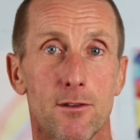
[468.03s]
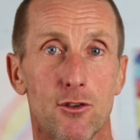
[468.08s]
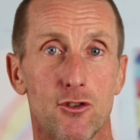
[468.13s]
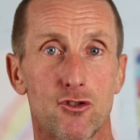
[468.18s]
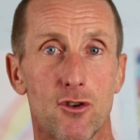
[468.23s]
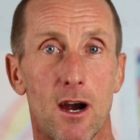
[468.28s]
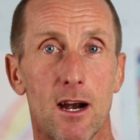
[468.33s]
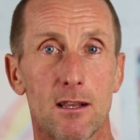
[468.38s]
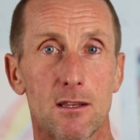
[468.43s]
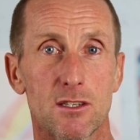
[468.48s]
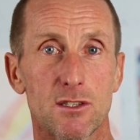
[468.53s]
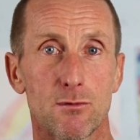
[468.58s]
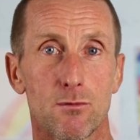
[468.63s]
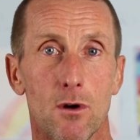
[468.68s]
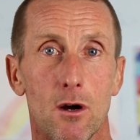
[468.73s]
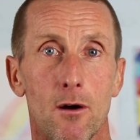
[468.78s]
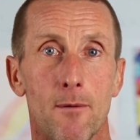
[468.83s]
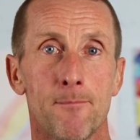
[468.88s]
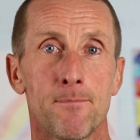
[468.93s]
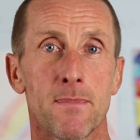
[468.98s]
the trail as
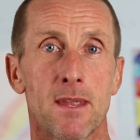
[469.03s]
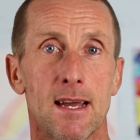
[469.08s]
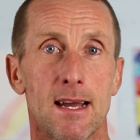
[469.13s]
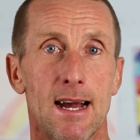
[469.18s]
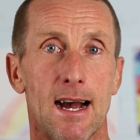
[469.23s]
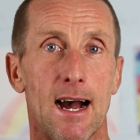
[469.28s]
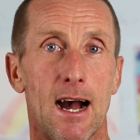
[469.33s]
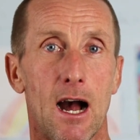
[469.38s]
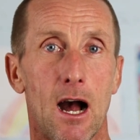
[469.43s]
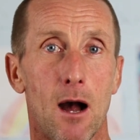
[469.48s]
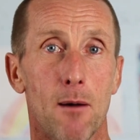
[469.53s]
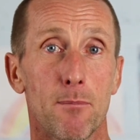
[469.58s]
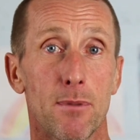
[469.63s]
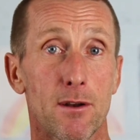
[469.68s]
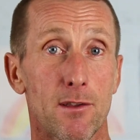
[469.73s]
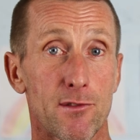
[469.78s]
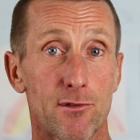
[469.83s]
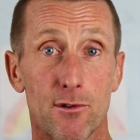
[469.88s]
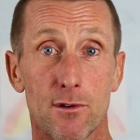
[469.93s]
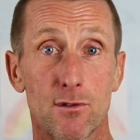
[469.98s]
well. But
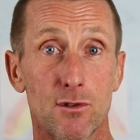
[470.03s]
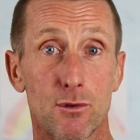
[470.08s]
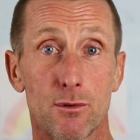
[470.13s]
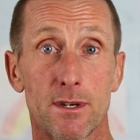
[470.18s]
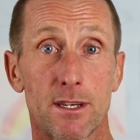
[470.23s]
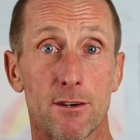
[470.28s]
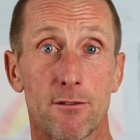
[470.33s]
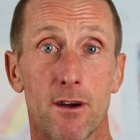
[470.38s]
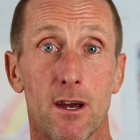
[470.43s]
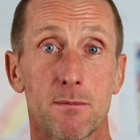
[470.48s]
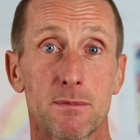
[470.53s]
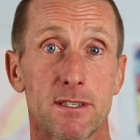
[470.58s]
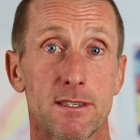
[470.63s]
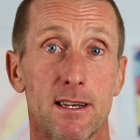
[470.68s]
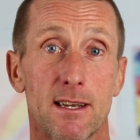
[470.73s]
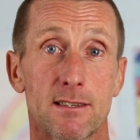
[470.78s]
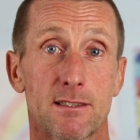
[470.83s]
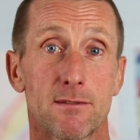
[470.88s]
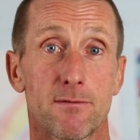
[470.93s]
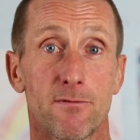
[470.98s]
at 320 grams, it
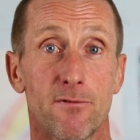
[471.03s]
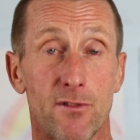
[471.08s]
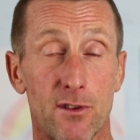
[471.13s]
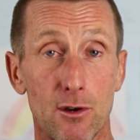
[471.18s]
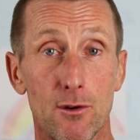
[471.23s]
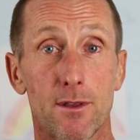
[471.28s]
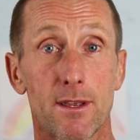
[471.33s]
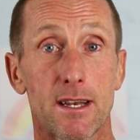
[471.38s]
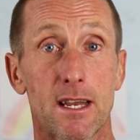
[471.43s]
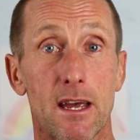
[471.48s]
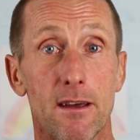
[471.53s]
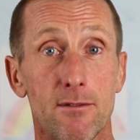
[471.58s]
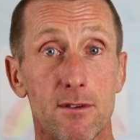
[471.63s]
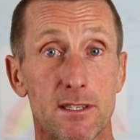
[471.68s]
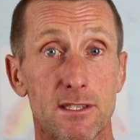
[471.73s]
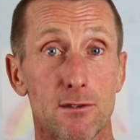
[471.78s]
doesn't feel that heavy.